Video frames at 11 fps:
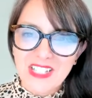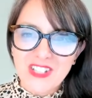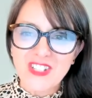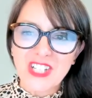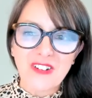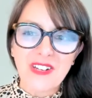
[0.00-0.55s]

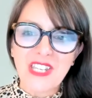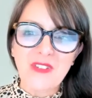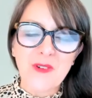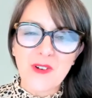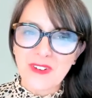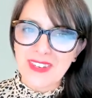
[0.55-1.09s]
cheering you
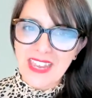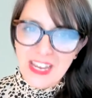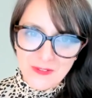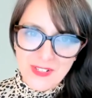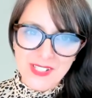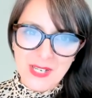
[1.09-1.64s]
on
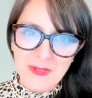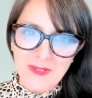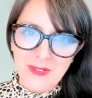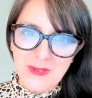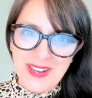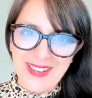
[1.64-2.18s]
every step of
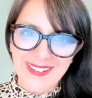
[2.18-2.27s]
the way.